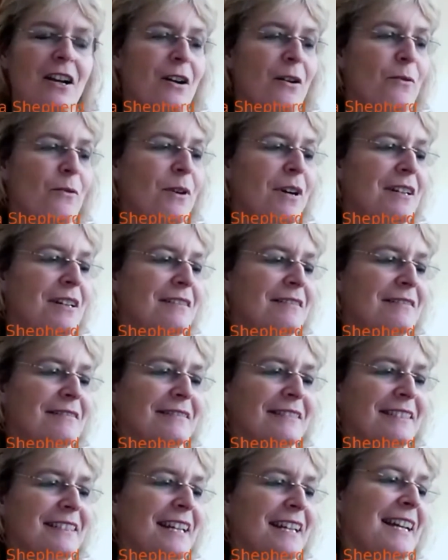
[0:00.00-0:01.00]
Well,
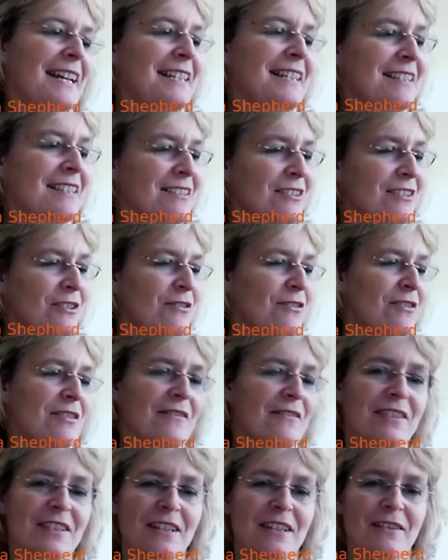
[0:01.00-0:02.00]
yes, lots
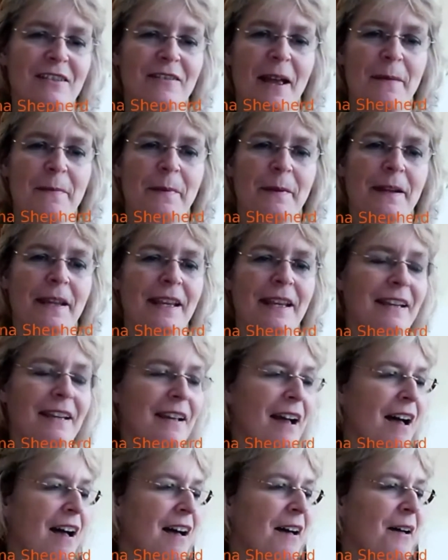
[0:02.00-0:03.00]
of stuff happening.
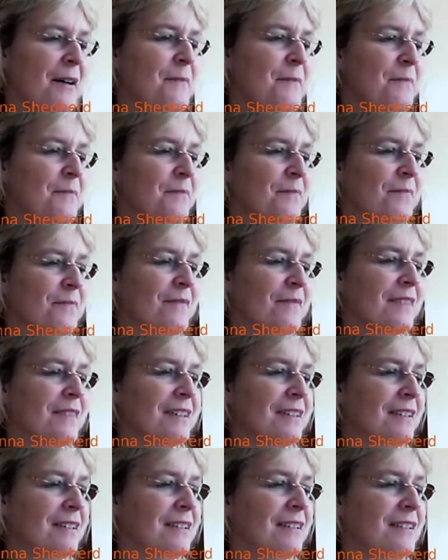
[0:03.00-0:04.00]

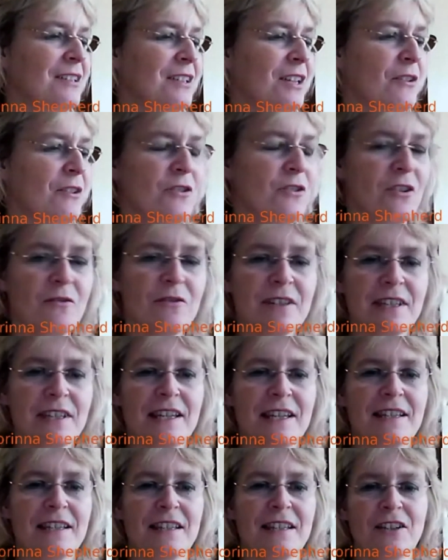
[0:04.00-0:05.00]
New
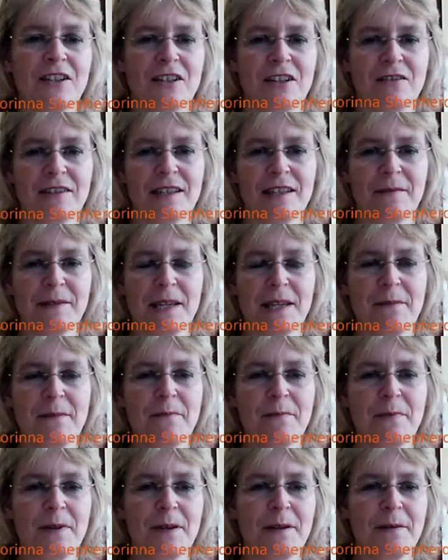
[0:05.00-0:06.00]
season,
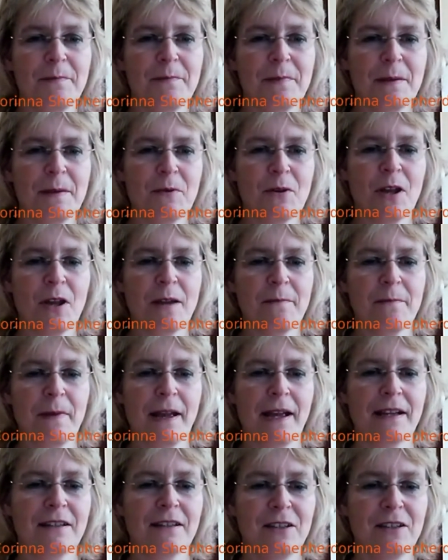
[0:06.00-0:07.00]
September, people going
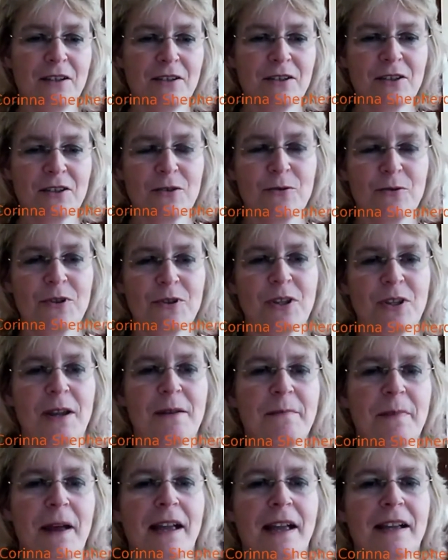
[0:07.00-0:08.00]
back, schools going
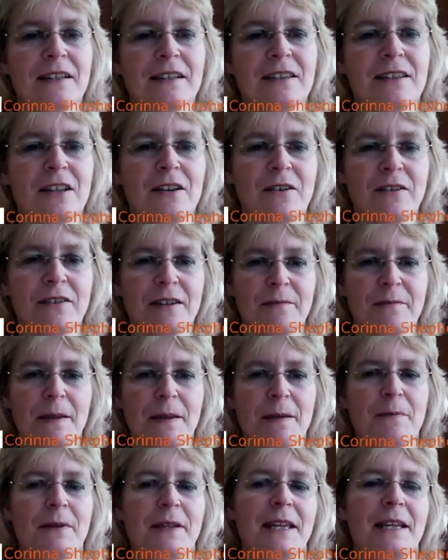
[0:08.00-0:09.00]
back, so I think
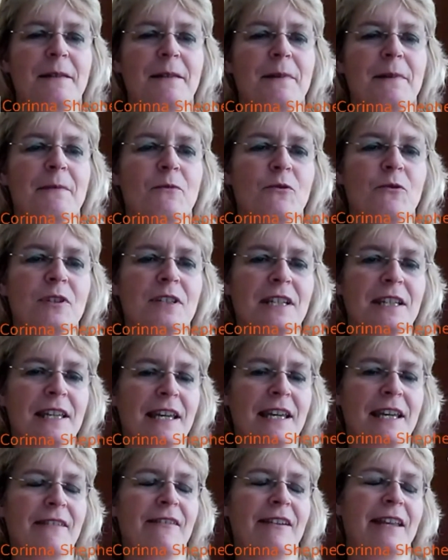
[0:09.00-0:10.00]
people are getting a bit more into
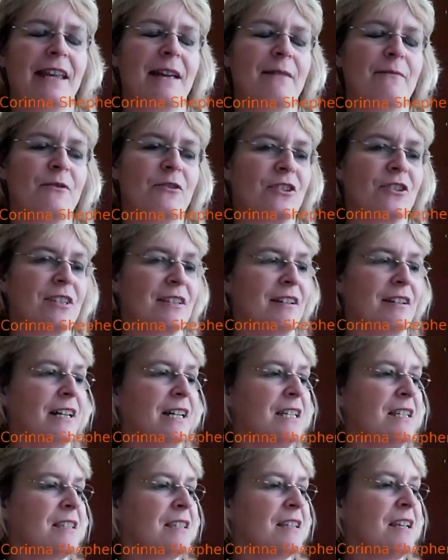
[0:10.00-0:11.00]
gear again, which is
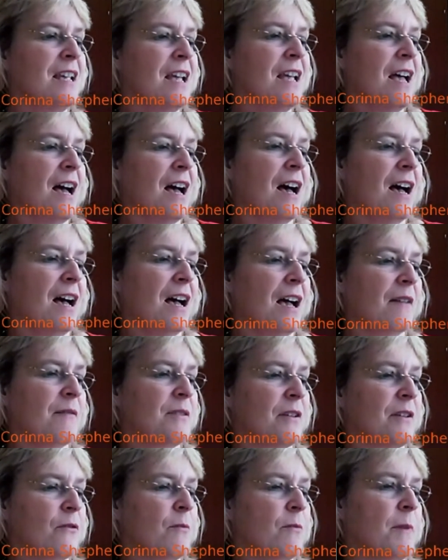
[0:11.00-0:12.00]
nice. So
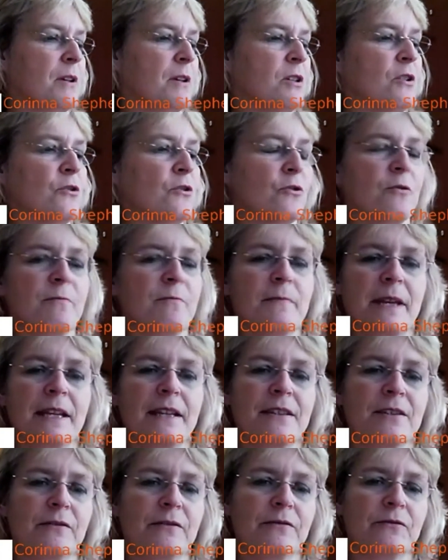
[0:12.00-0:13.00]
I've got my usual
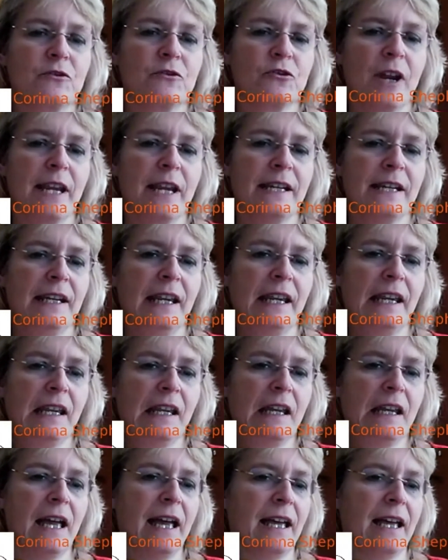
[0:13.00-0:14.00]
mix of
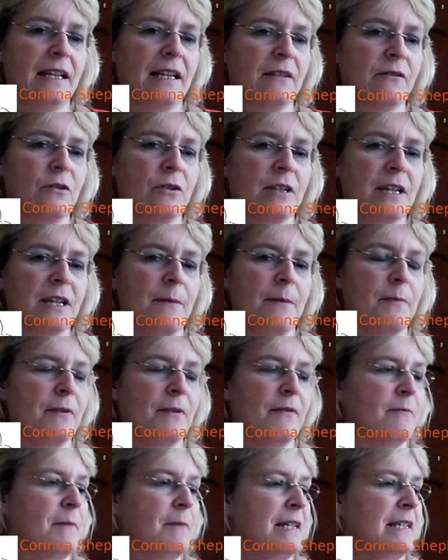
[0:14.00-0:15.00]
training, and I've got a couple
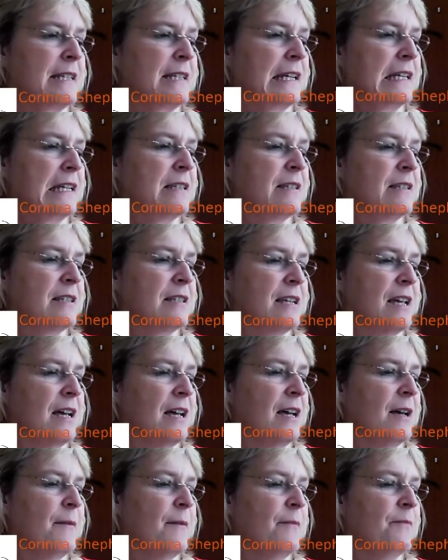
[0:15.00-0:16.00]
of meetings,
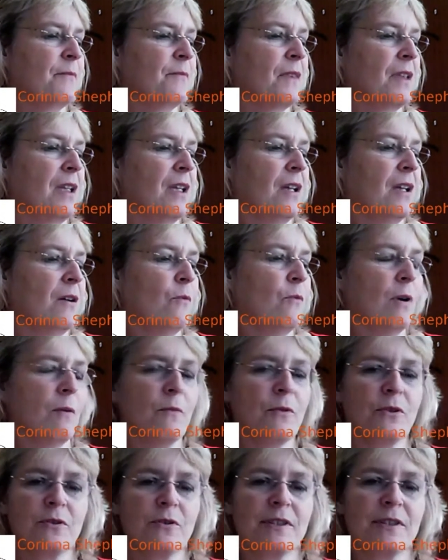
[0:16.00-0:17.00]
one
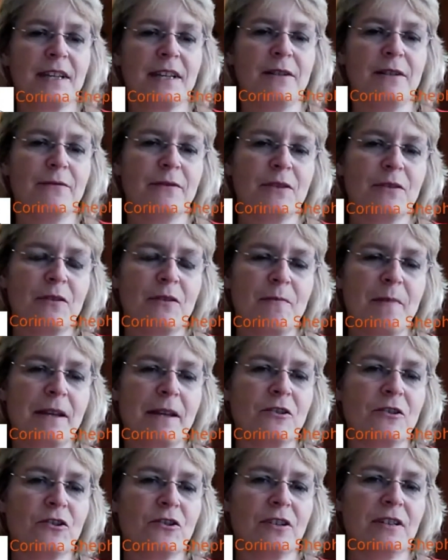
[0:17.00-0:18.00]
with yourself, as you
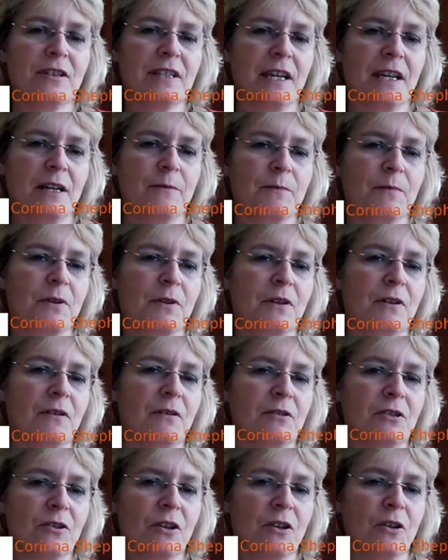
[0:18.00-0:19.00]
mentioned, to help
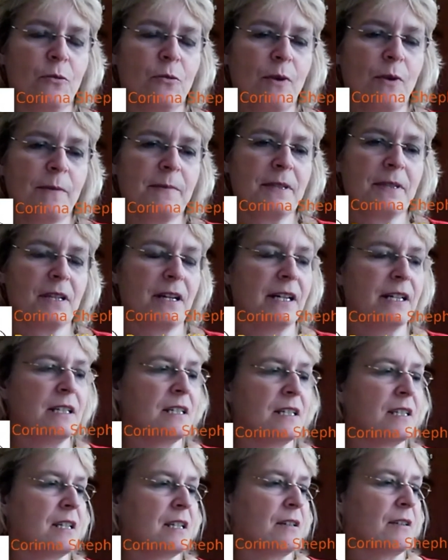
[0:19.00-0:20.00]
you look at your
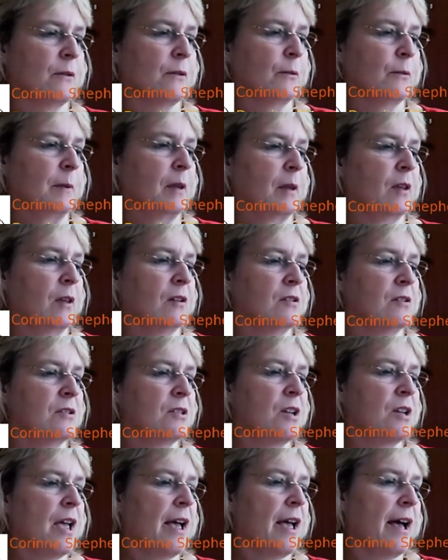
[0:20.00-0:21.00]
website, so that will be good.